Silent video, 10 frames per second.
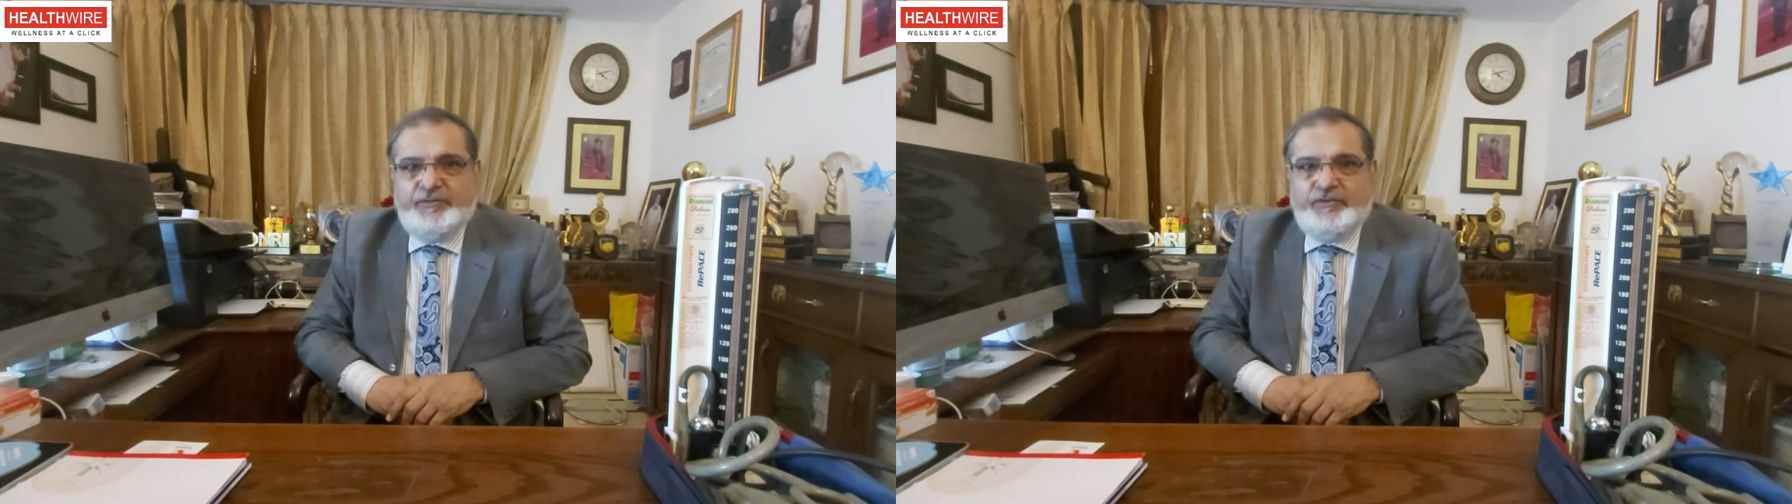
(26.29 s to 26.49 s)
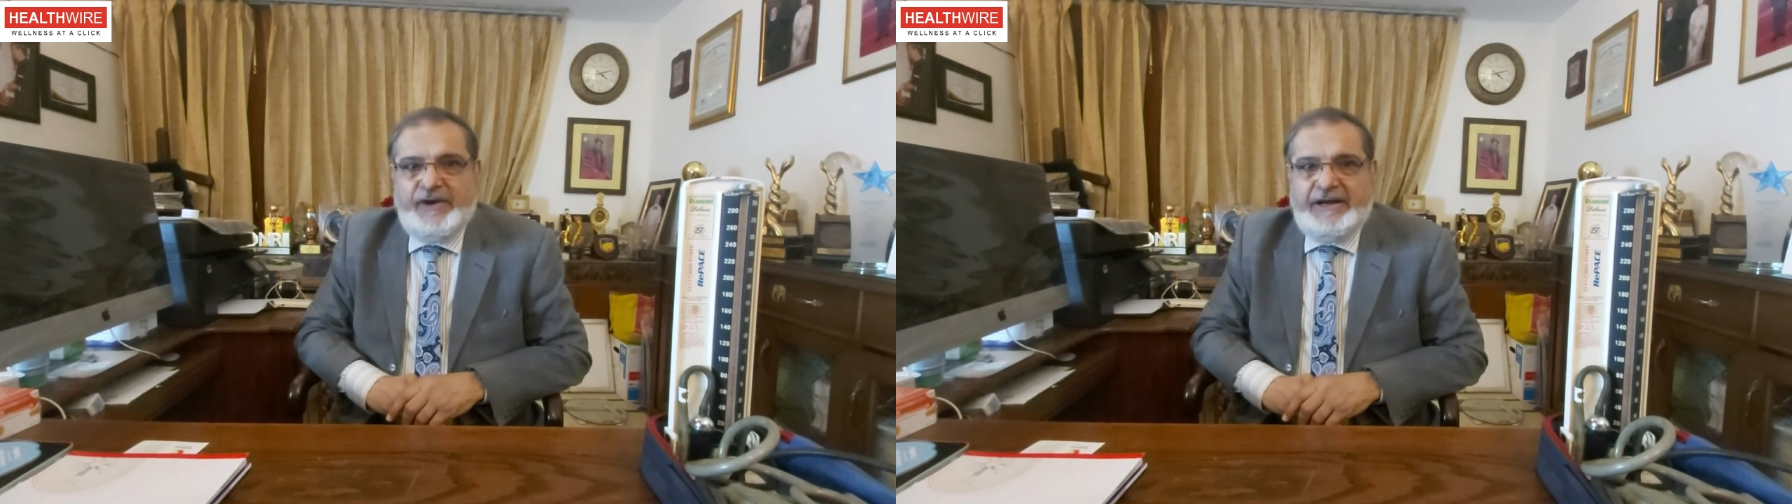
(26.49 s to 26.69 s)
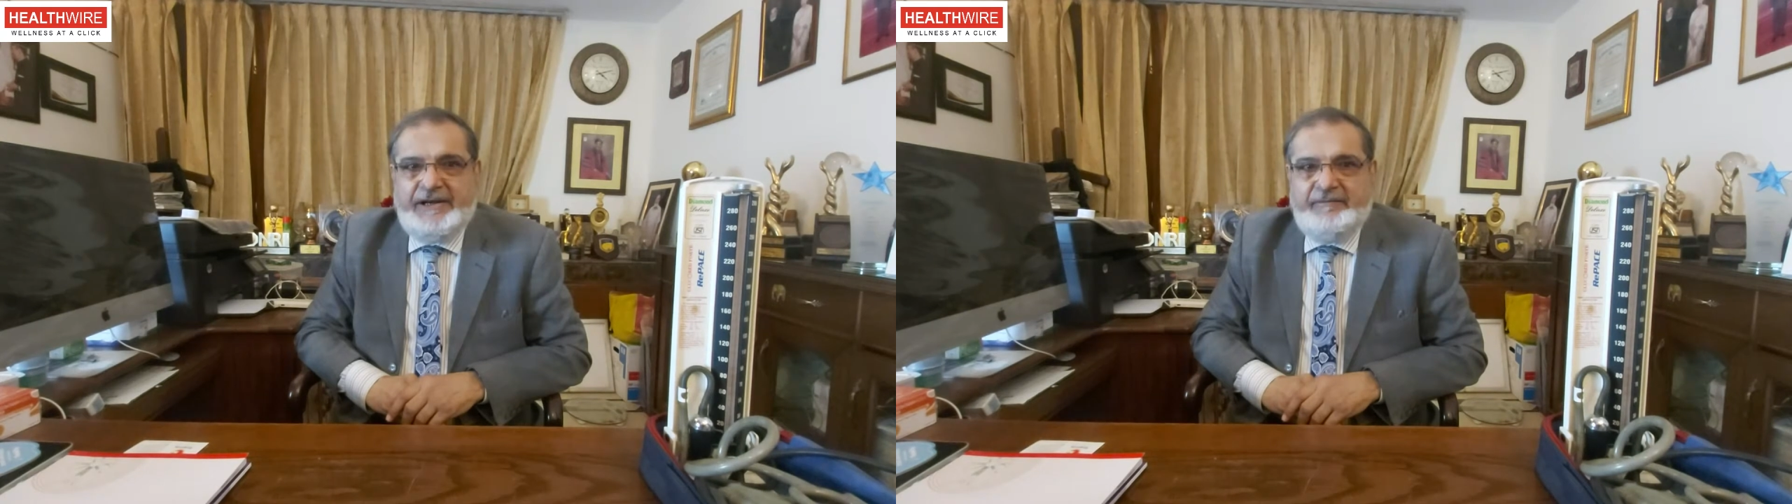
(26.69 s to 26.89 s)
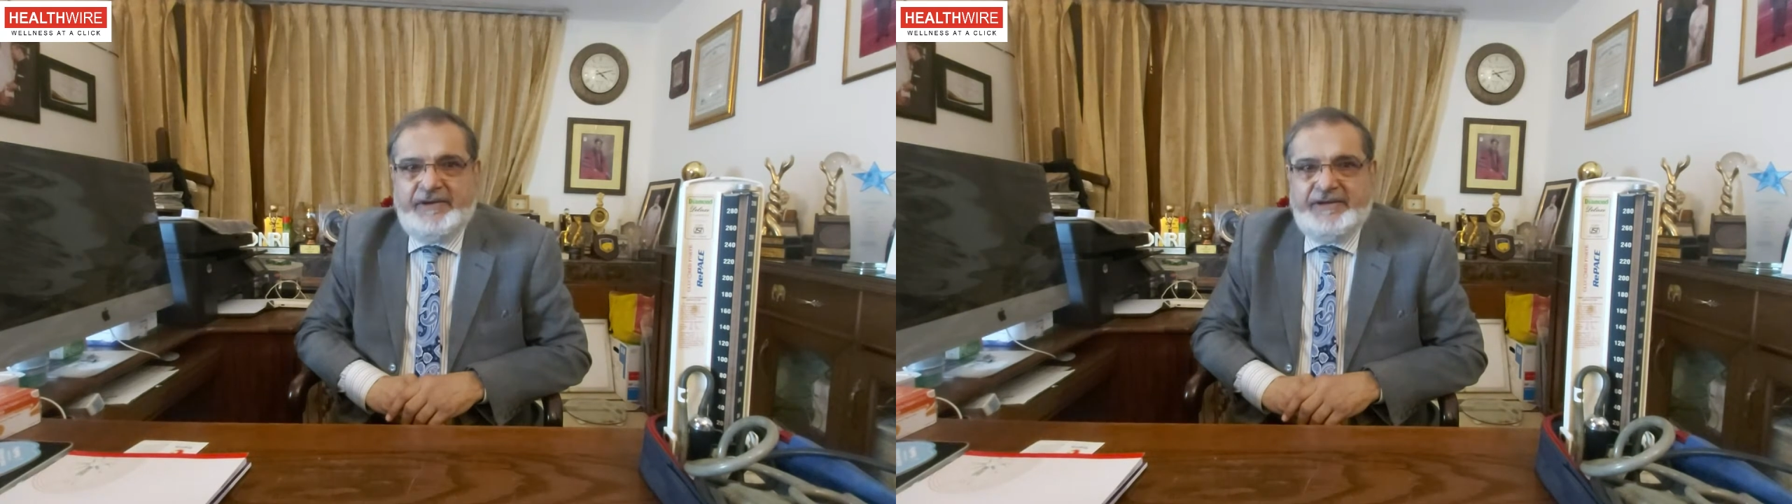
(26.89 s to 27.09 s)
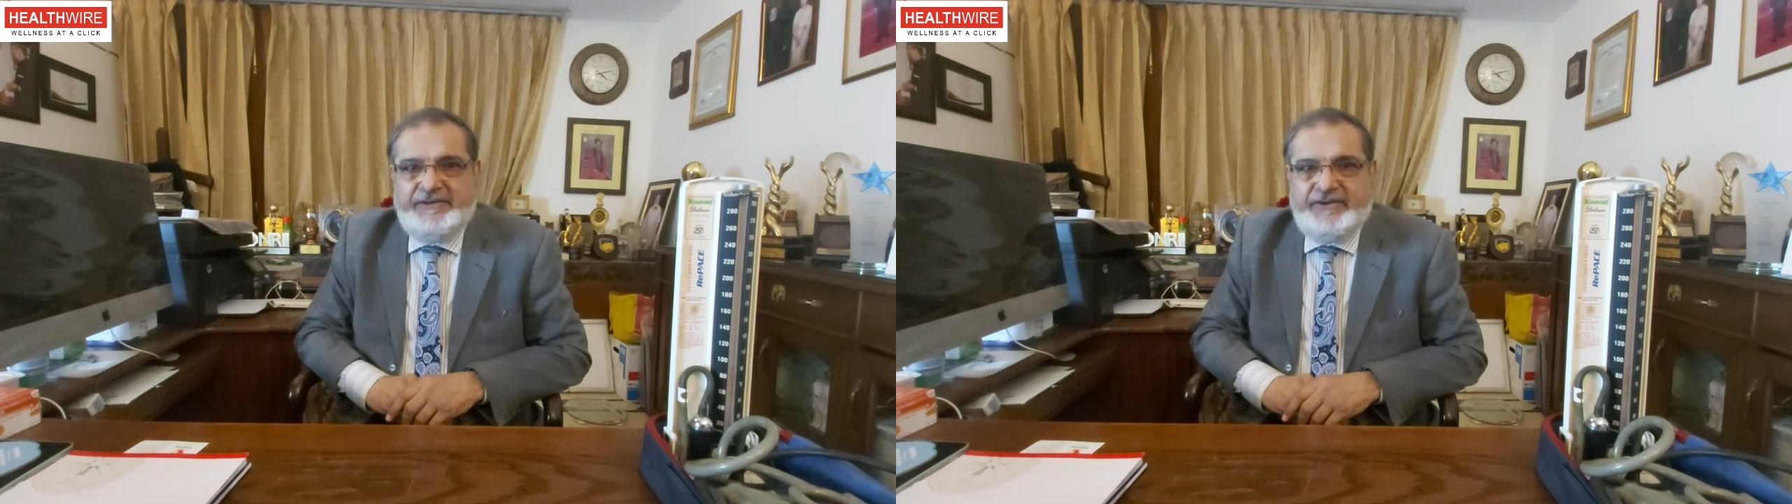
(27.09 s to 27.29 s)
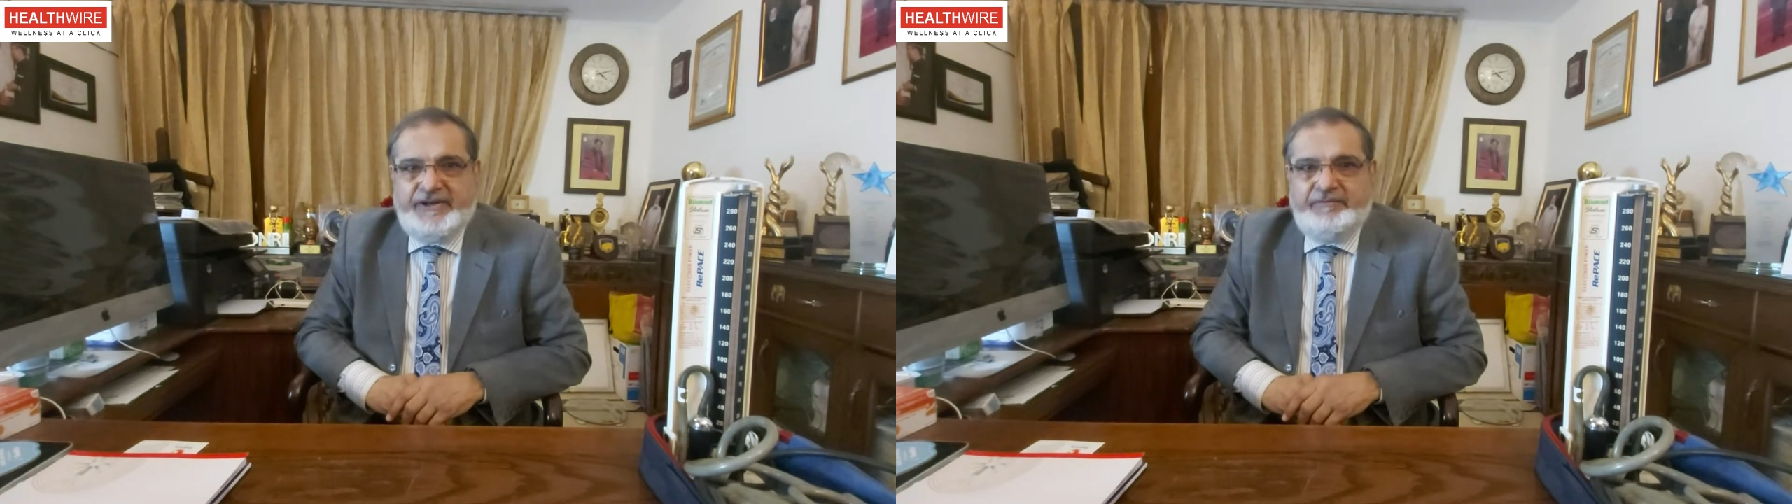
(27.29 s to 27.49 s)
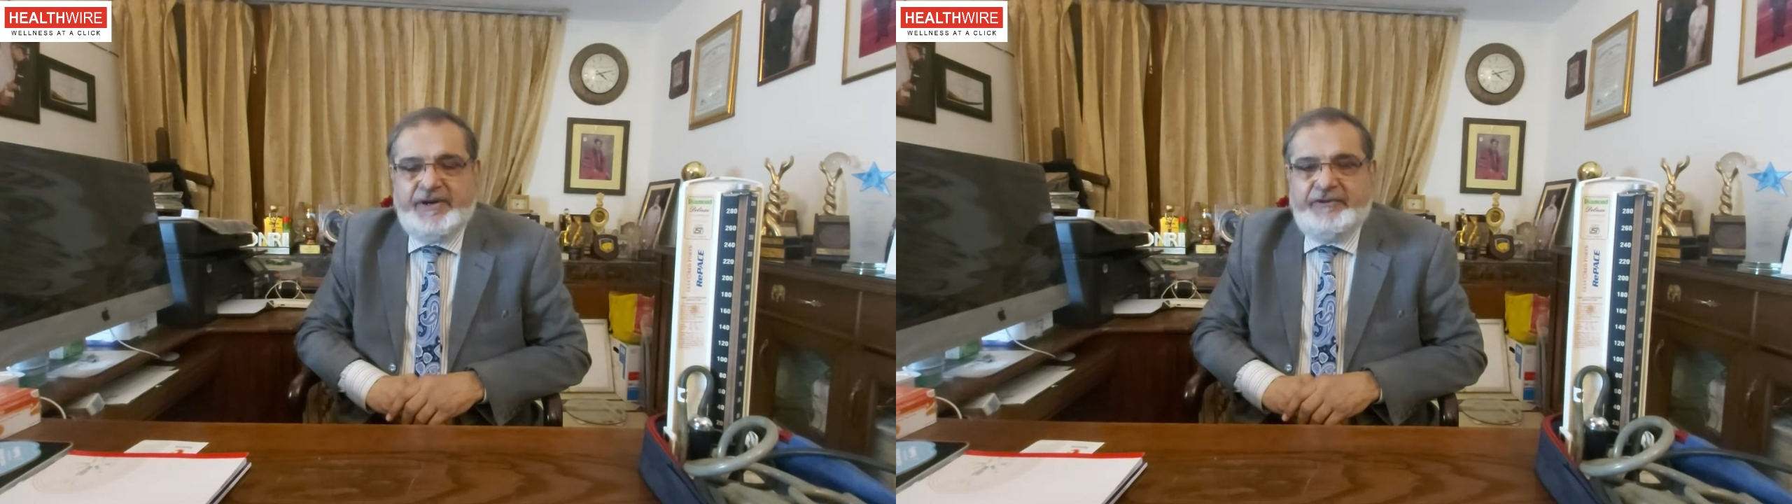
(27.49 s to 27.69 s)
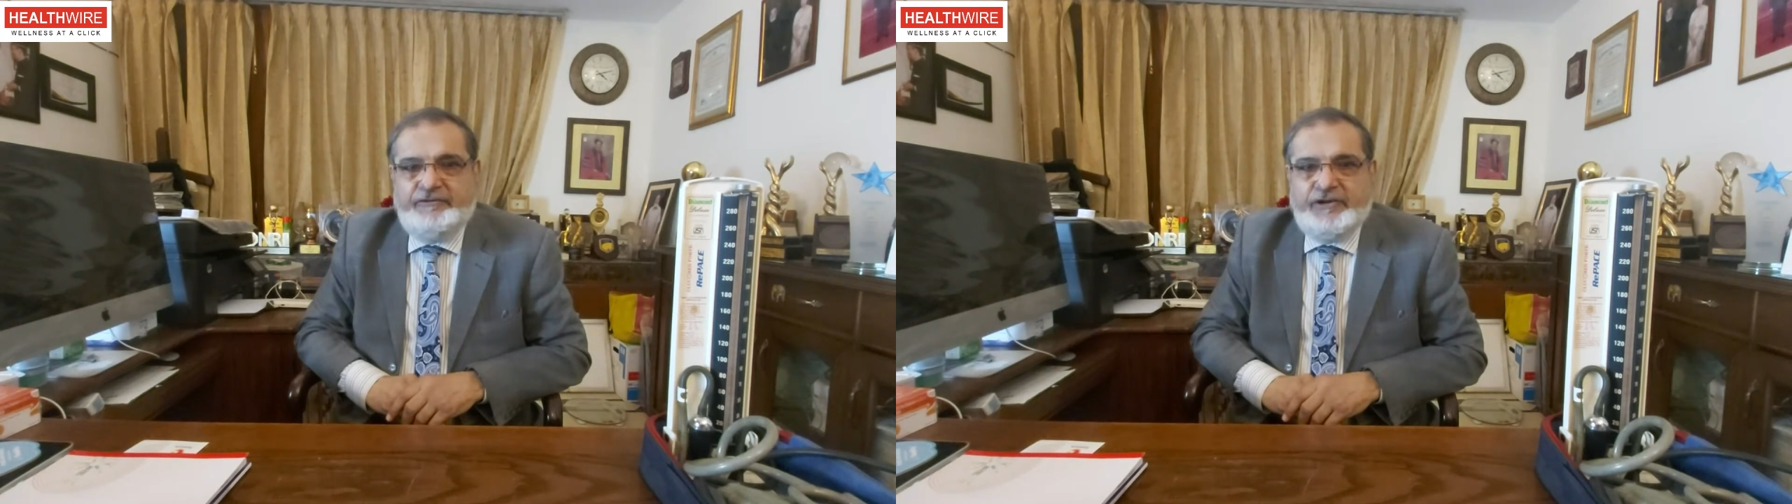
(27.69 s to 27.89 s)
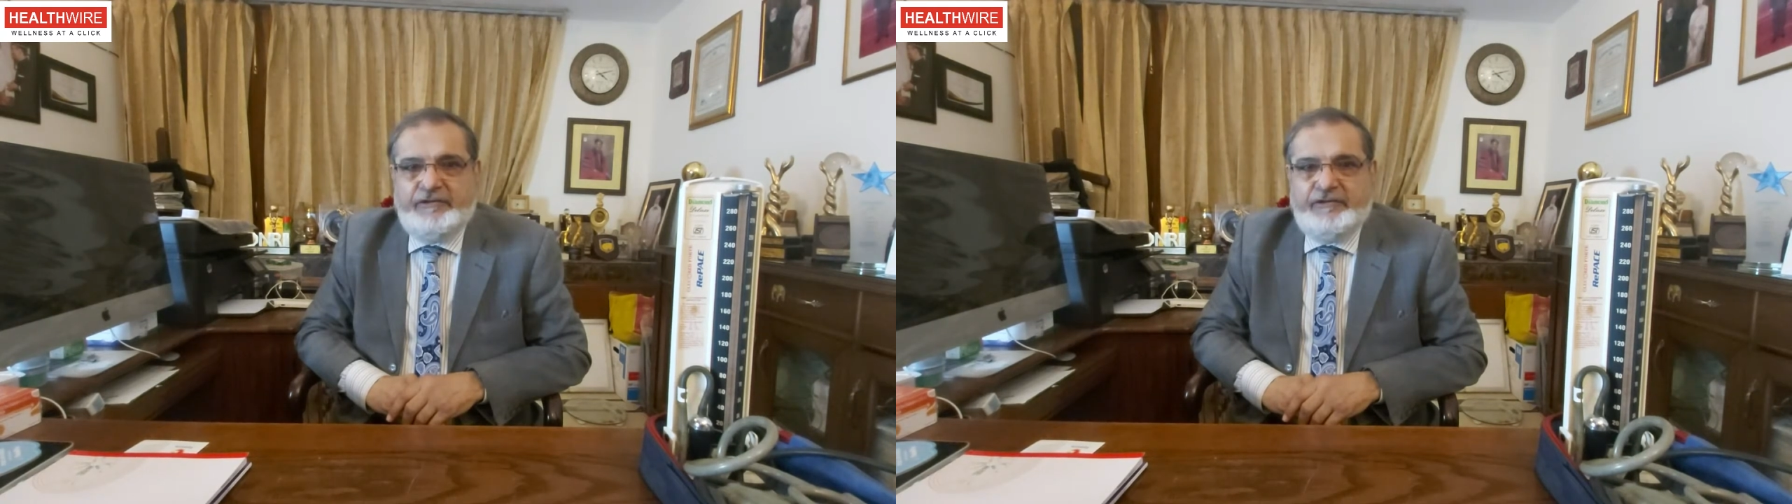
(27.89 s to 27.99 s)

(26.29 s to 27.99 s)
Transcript: provide the best treatment for